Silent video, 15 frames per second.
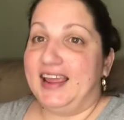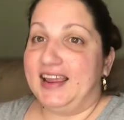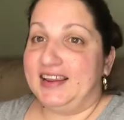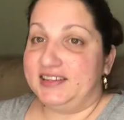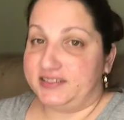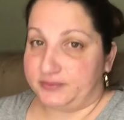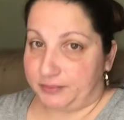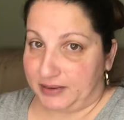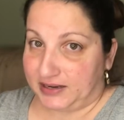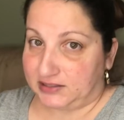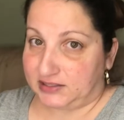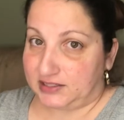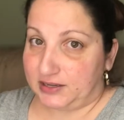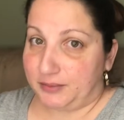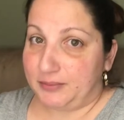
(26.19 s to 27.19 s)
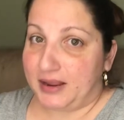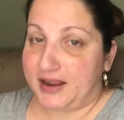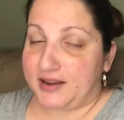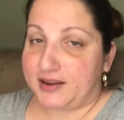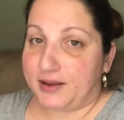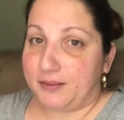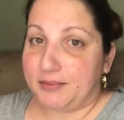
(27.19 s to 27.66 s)
He's amazing at
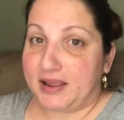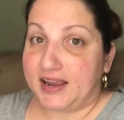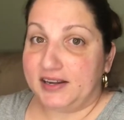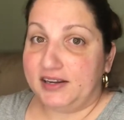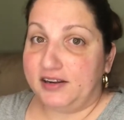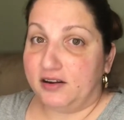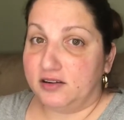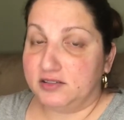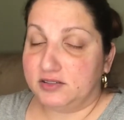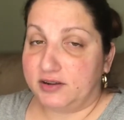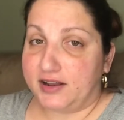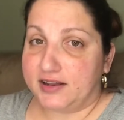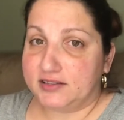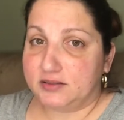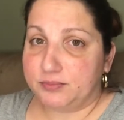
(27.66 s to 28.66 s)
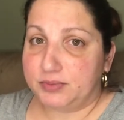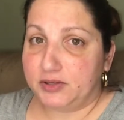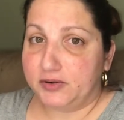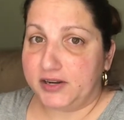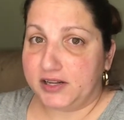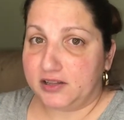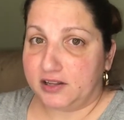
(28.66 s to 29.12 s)
makeup and he also has a
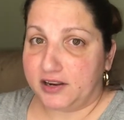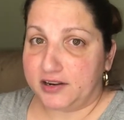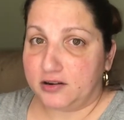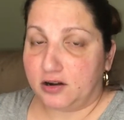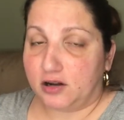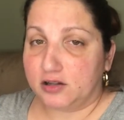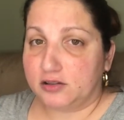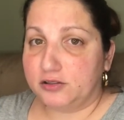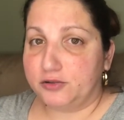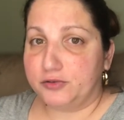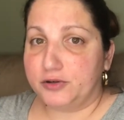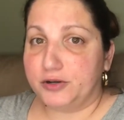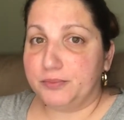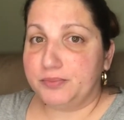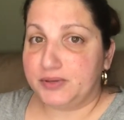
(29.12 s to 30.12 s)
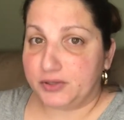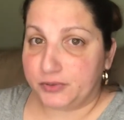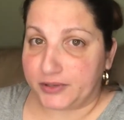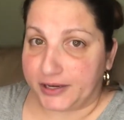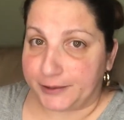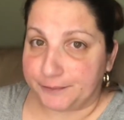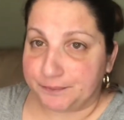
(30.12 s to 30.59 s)
beauty line called Lunar Beauty.